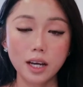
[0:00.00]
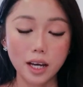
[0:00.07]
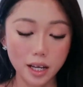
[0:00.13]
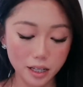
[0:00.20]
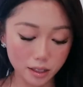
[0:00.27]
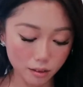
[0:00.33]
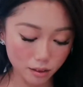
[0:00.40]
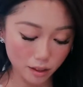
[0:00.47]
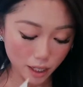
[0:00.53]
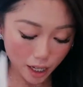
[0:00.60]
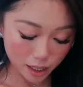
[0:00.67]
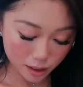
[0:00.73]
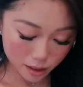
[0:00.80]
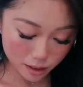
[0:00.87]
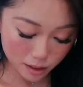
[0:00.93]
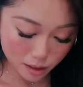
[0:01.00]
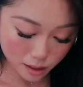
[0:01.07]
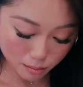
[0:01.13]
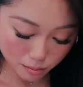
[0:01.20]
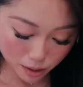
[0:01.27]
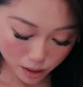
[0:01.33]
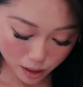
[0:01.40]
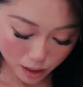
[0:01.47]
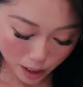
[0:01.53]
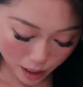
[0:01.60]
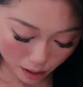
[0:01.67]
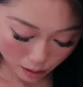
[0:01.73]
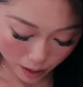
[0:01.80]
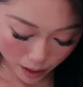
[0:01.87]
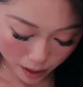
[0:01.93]
And that is simply
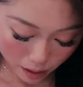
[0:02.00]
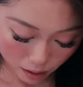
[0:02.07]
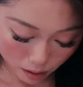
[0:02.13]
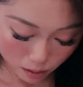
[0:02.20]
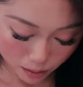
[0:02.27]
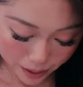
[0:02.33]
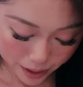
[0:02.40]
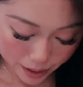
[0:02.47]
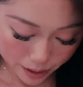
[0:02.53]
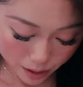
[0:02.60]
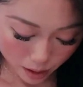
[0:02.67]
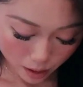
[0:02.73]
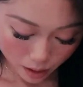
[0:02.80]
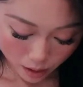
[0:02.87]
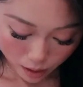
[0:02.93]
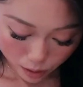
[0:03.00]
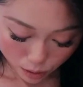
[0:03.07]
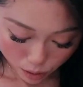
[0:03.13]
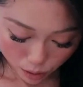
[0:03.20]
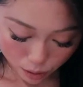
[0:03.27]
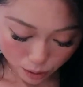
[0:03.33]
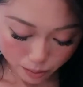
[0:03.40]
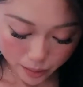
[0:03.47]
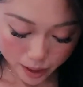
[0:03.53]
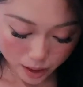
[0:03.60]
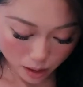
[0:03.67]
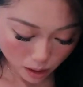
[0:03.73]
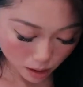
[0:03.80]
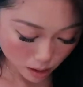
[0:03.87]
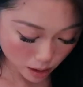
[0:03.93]
how I always do my
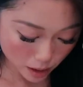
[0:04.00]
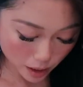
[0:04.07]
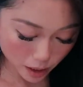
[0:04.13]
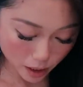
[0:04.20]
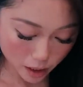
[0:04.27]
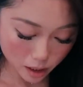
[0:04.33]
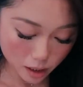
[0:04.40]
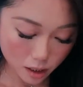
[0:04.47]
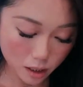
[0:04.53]
skincare.